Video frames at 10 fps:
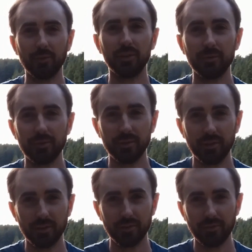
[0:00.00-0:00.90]
and welcome to
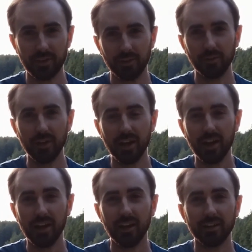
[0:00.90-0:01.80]
another video.
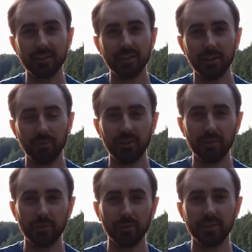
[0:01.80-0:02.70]
Today I'm going to
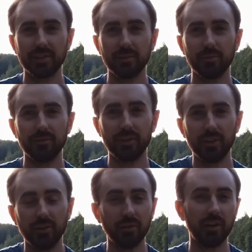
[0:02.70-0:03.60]
do a really simple
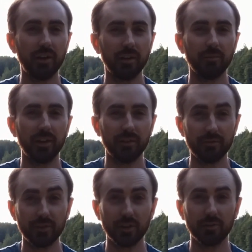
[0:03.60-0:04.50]
video on my
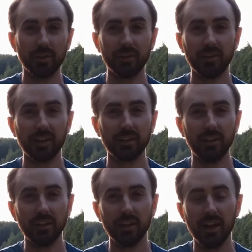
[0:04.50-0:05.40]
ferro rod
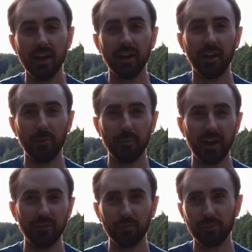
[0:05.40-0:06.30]
technique.
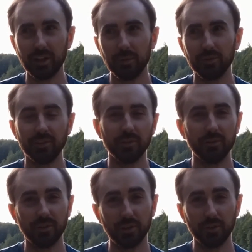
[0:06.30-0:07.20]
I haven't been able to do
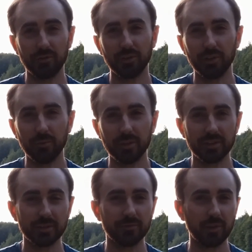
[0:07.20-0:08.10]
a video for a little bit
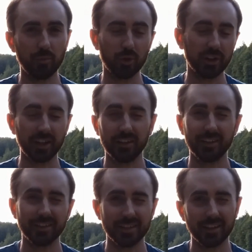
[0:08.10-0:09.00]
just from working and
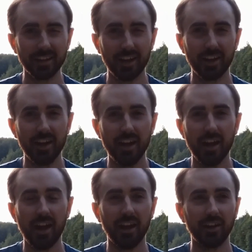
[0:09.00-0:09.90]
things like that,
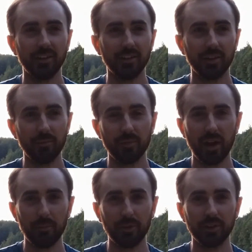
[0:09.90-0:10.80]
and
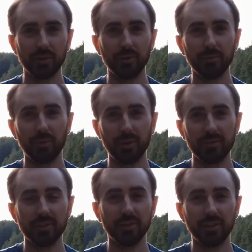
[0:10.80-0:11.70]
I'm out here with my
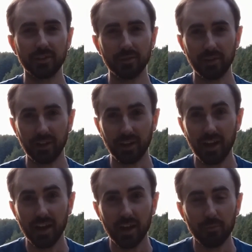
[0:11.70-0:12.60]
wife and dog doing
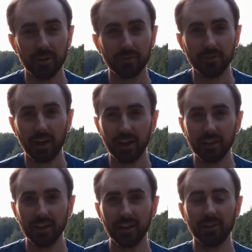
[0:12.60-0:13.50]
a bit of
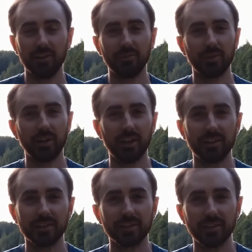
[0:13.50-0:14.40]
hiking, and we're
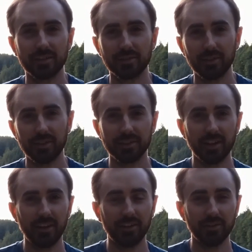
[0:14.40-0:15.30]
at this lake, so I
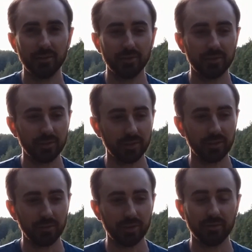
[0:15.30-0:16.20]
decided to do a
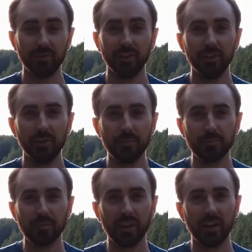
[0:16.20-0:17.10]
little bit of a video
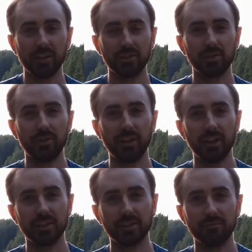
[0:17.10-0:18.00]
and show you
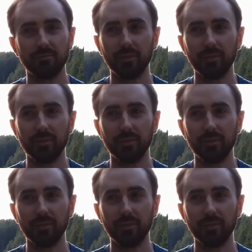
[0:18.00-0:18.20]
guys